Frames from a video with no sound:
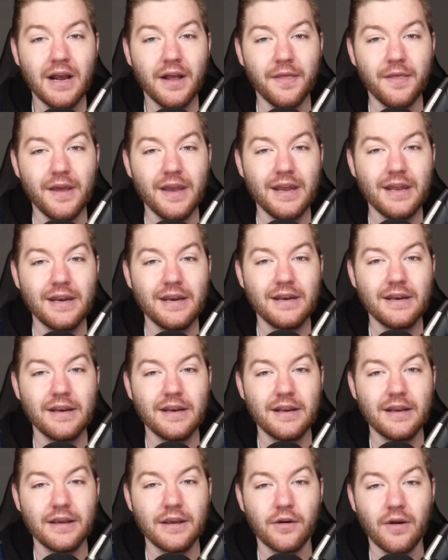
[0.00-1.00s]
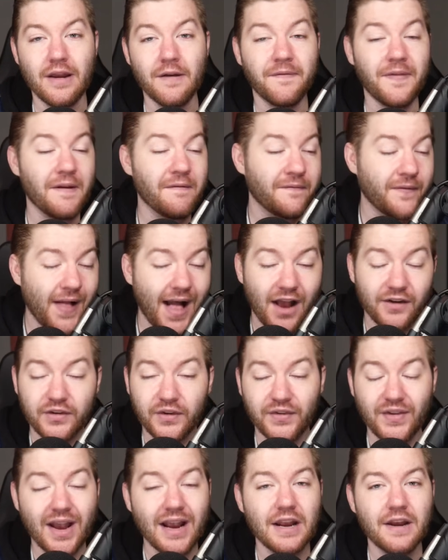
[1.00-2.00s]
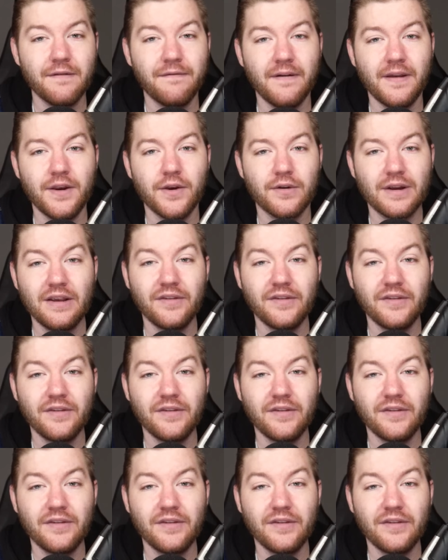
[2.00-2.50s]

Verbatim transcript: then you know, if they flash a second defender,